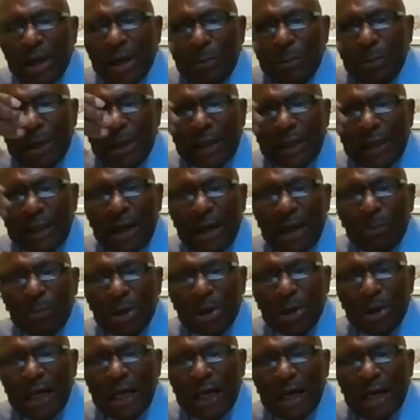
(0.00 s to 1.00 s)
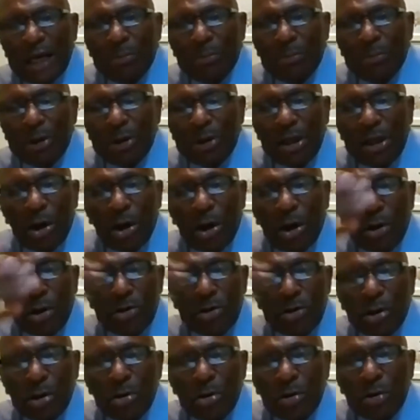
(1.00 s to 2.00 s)
him and camel hair, but he
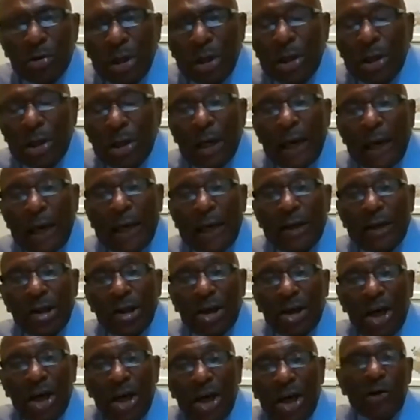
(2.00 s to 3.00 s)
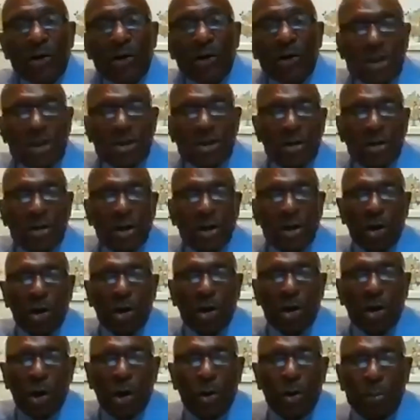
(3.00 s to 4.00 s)
also had the courage to
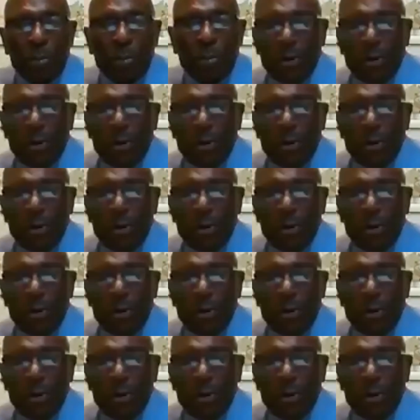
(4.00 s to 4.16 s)
go